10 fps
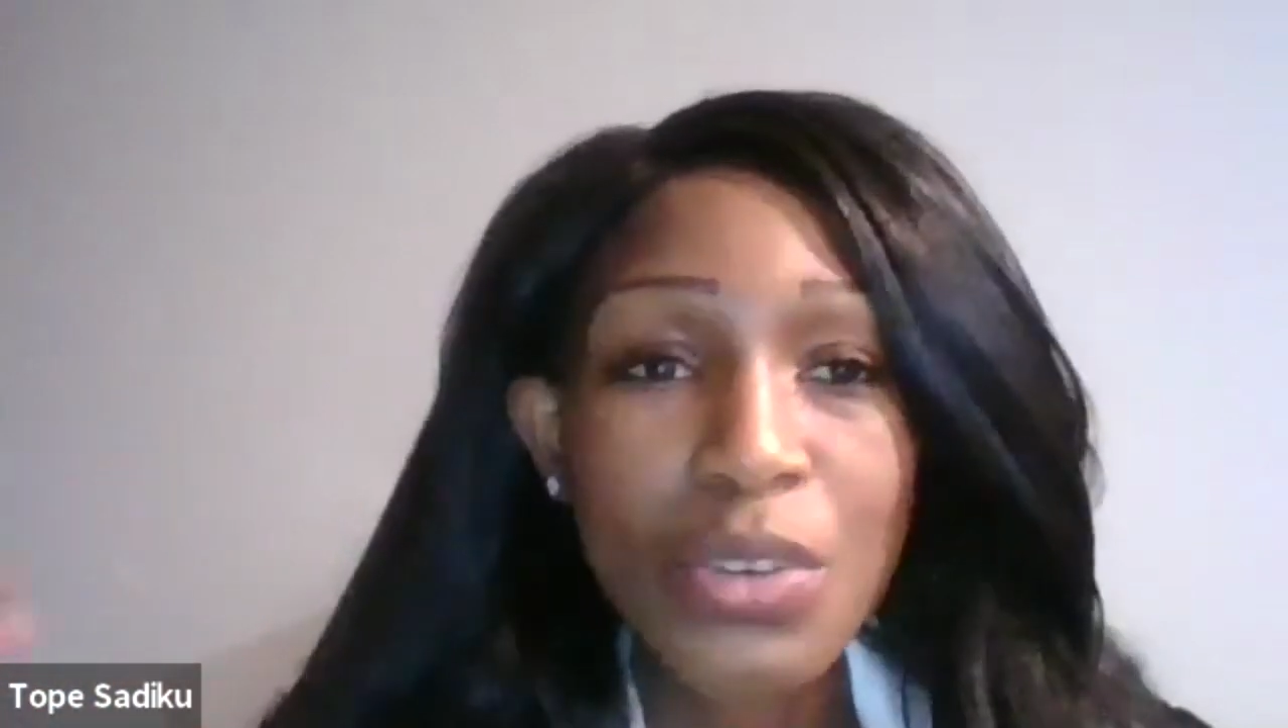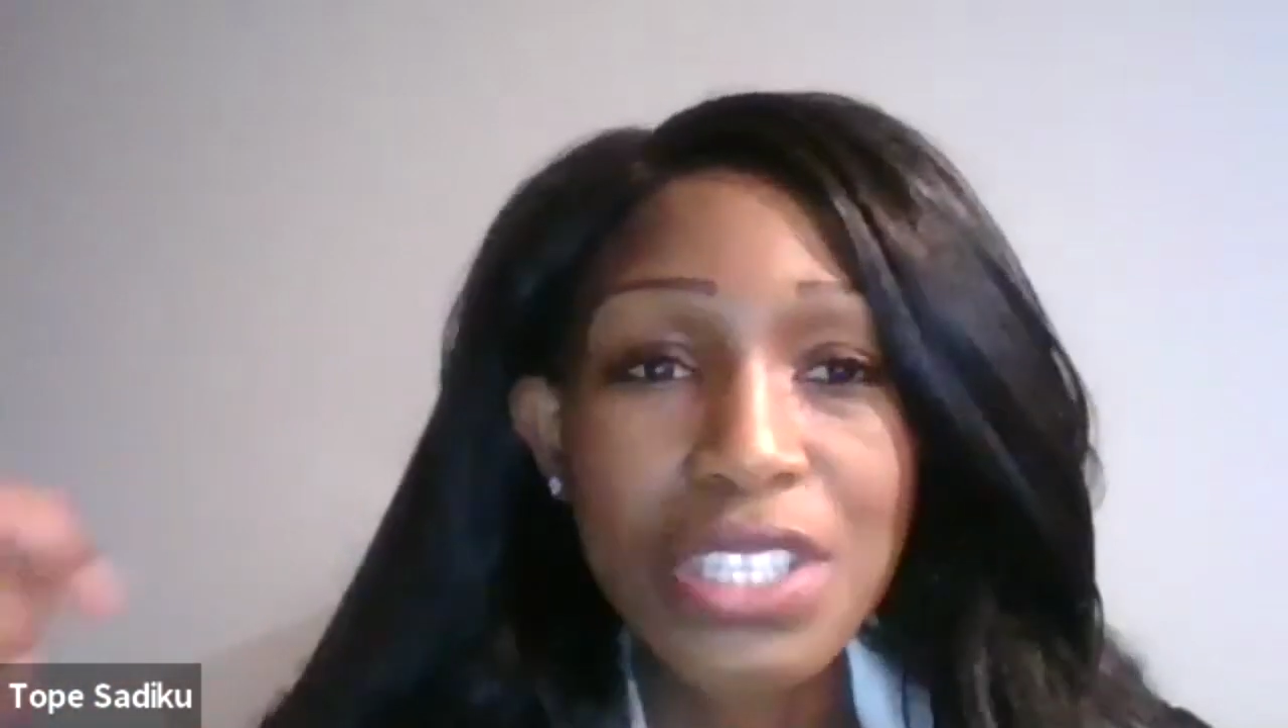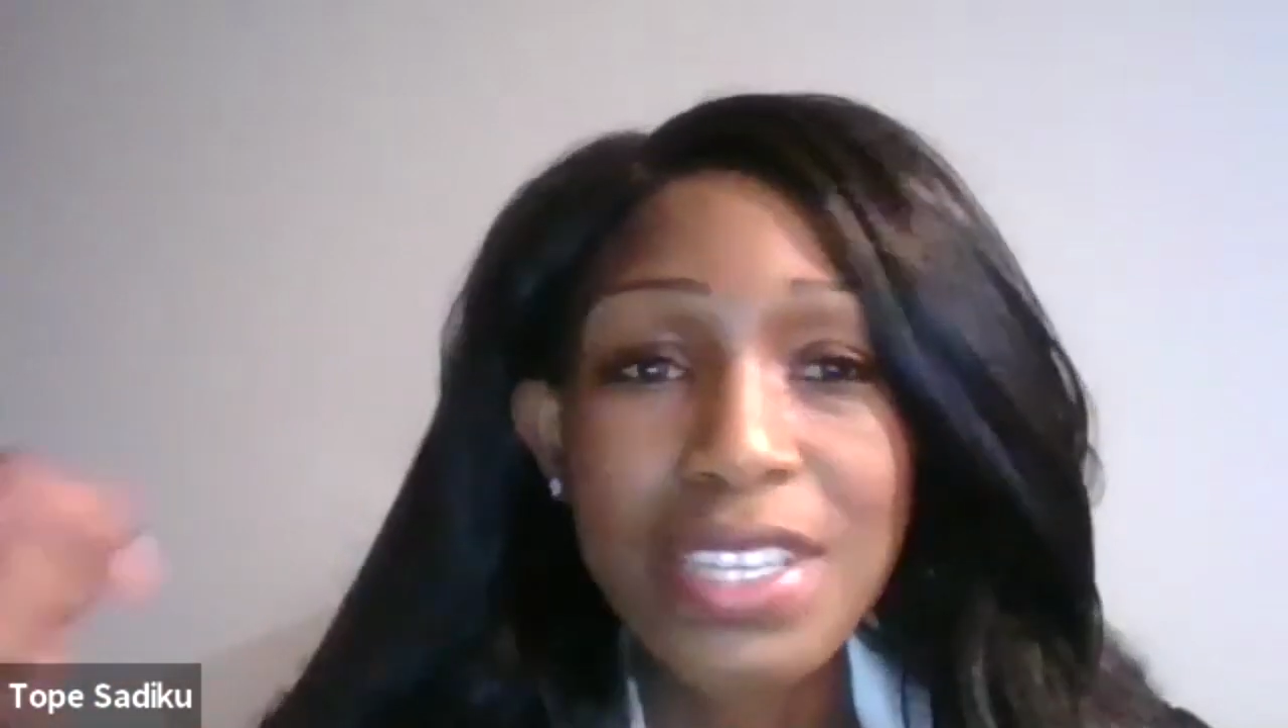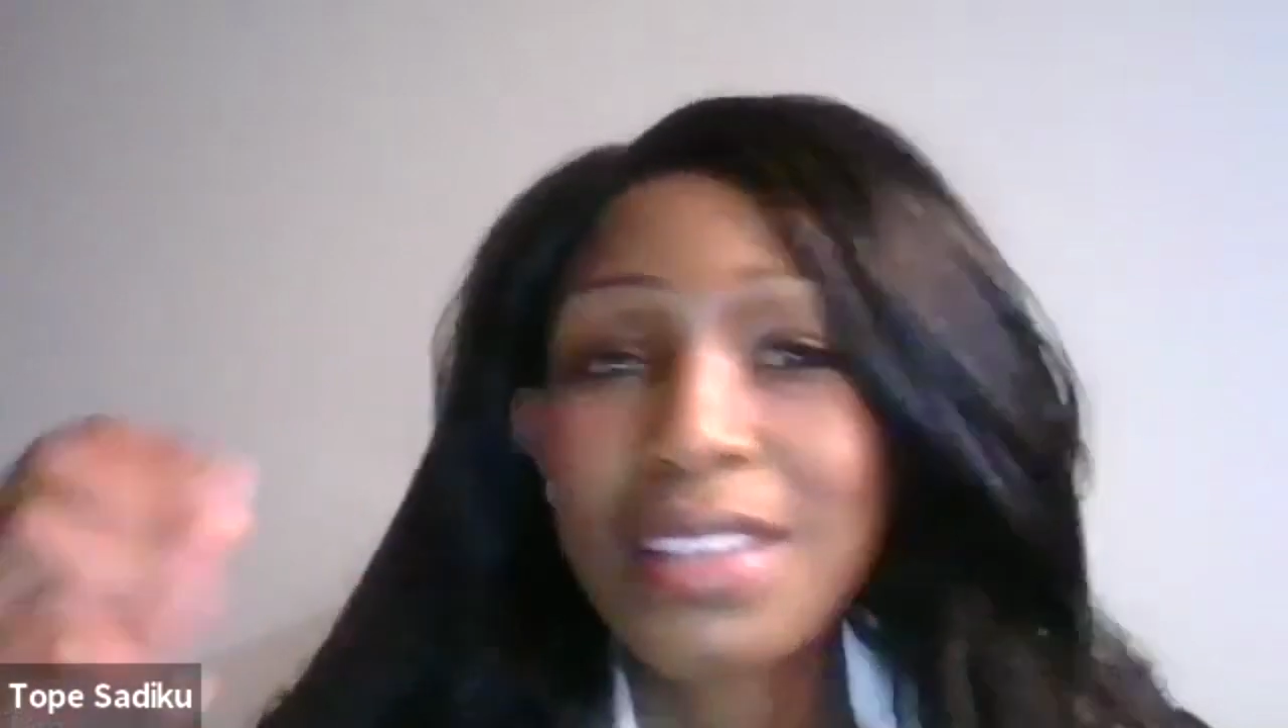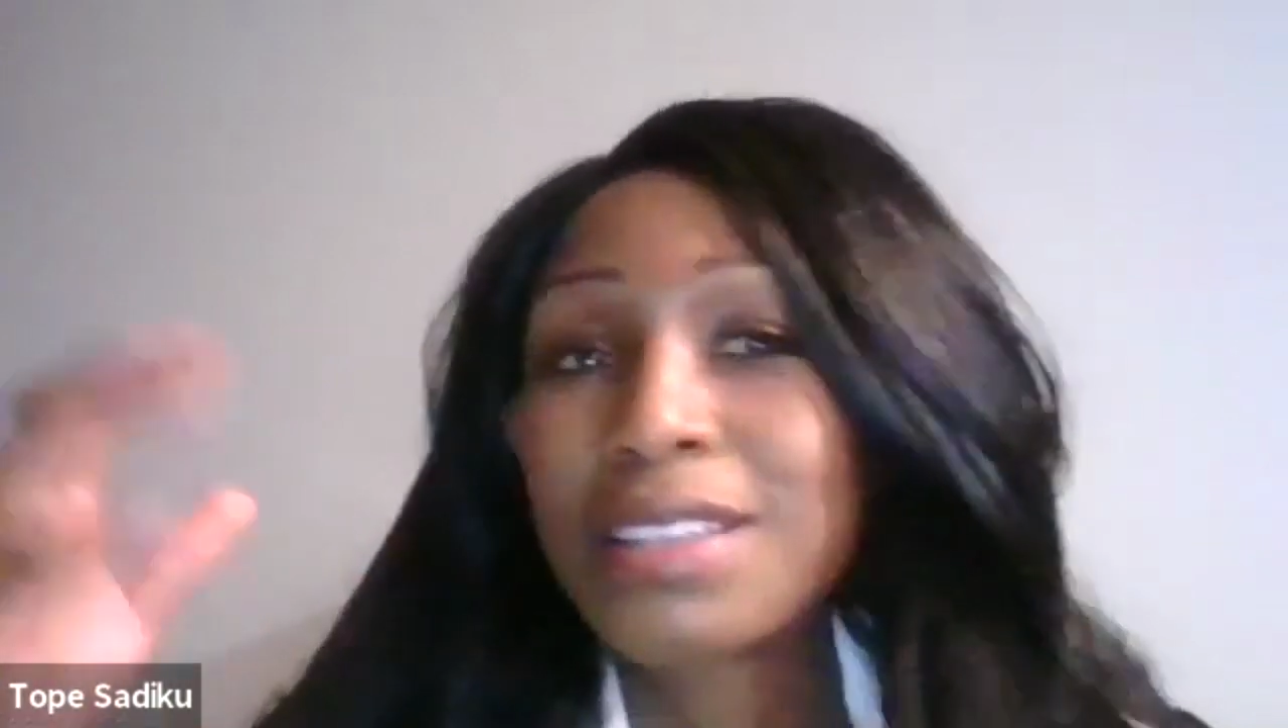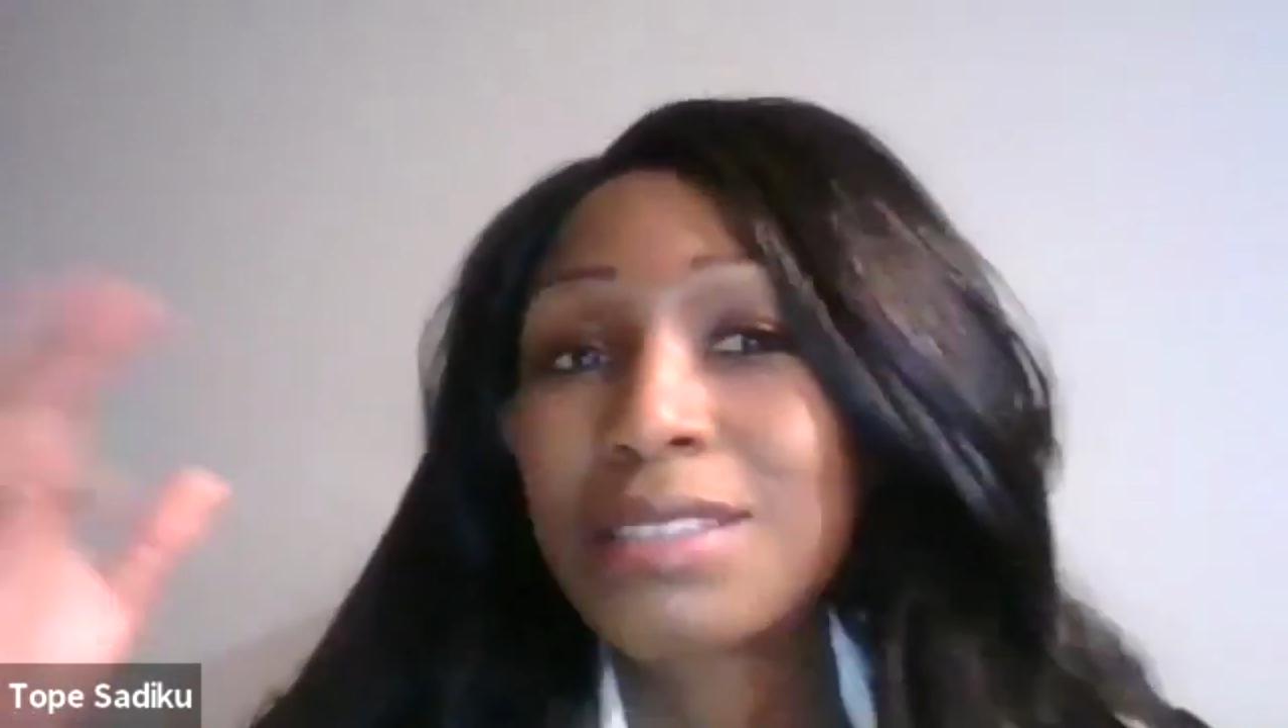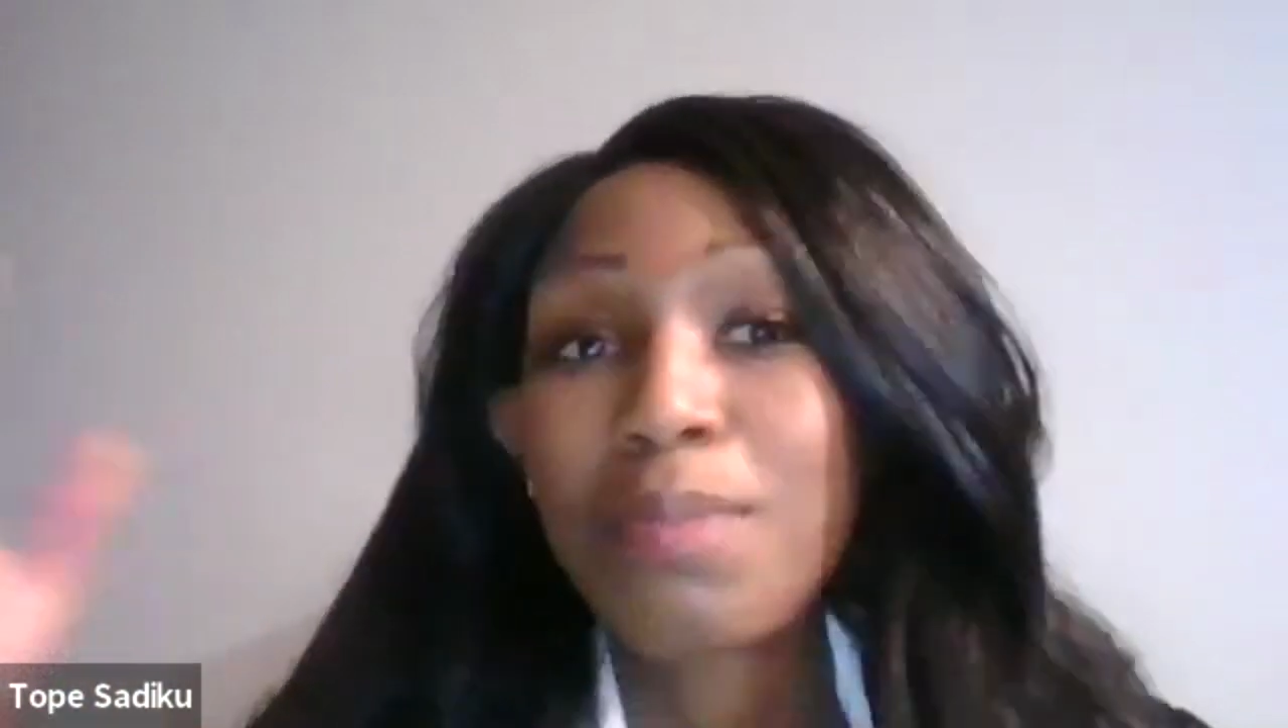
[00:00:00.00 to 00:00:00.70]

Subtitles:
which is like this